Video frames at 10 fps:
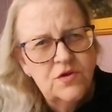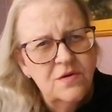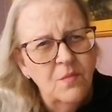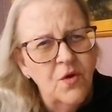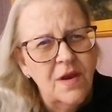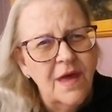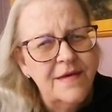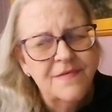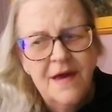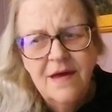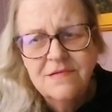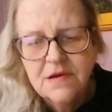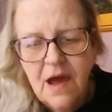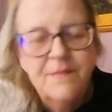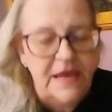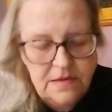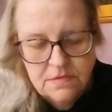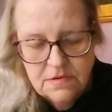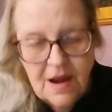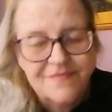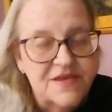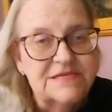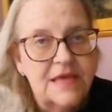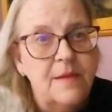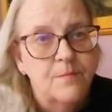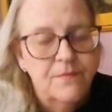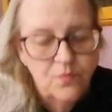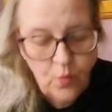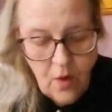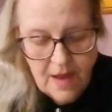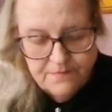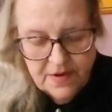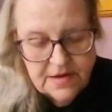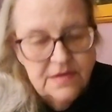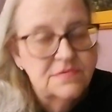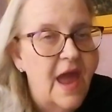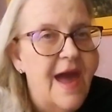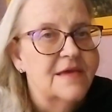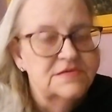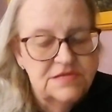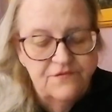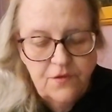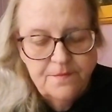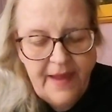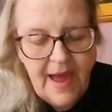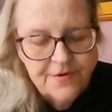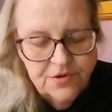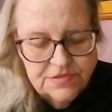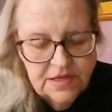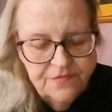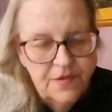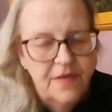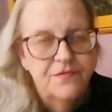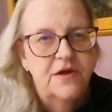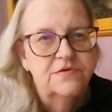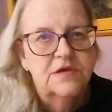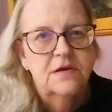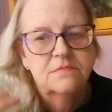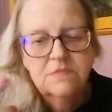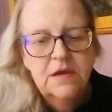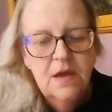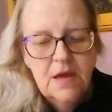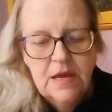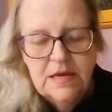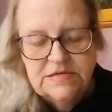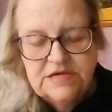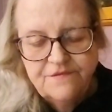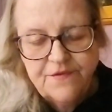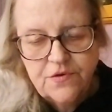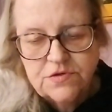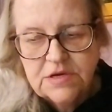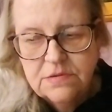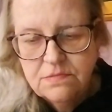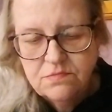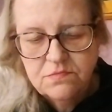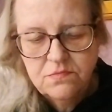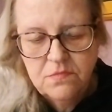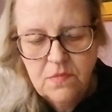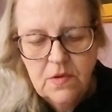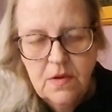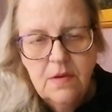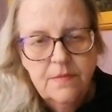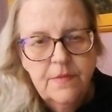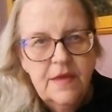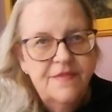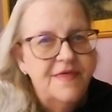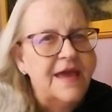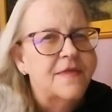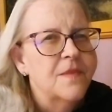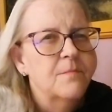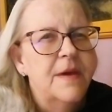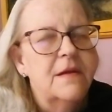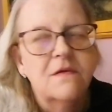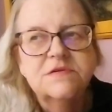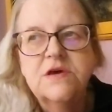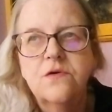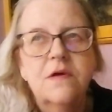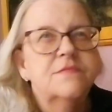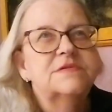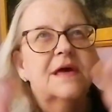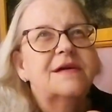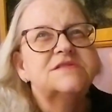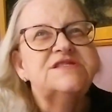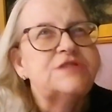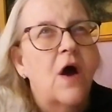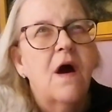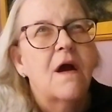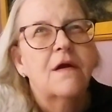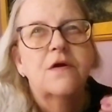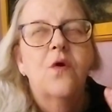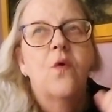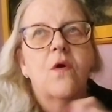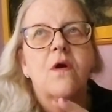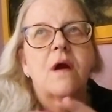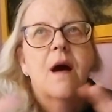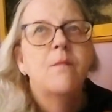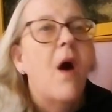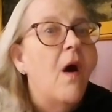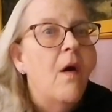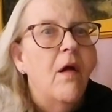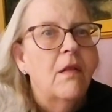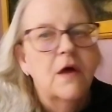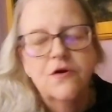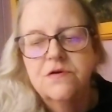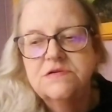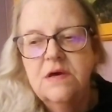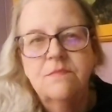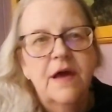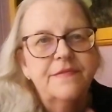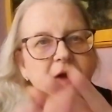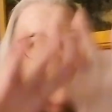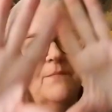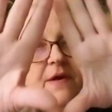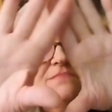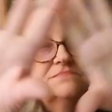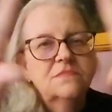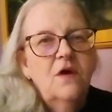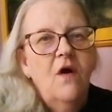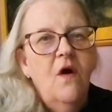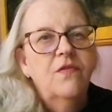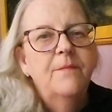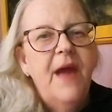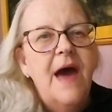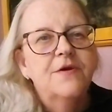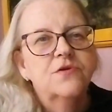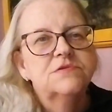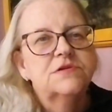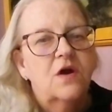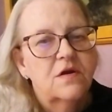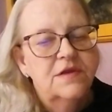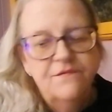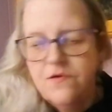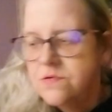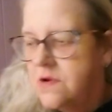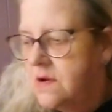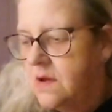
2 more like that. I mean, not the same one, but it has different patterns, and then there's a different thing in the middle. So it was like a star or a ball or something like that, but all the patterns are different.